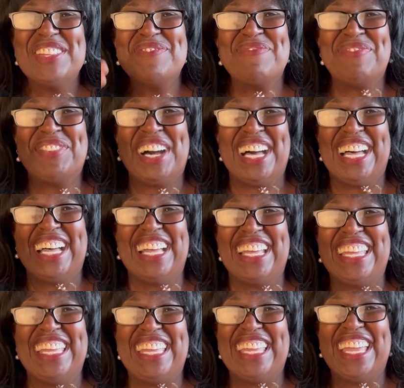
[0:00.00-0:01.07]

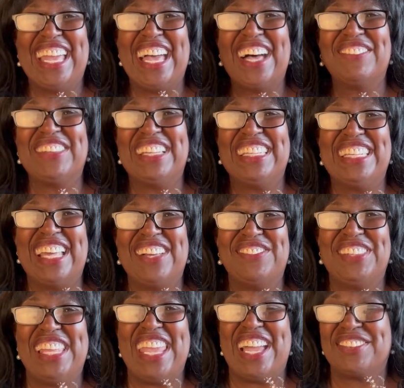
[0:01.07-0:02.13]
Bye. Have a
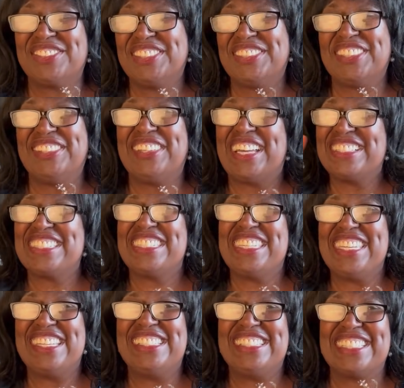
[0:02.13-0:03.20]
lovely afternoon. I'll
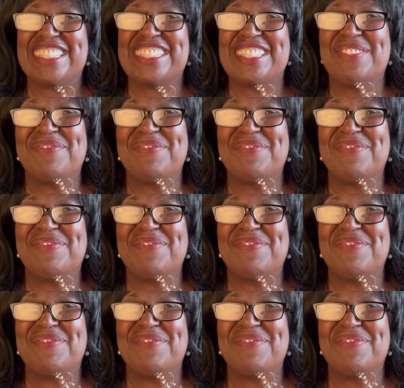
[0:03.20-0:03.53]
see you in just a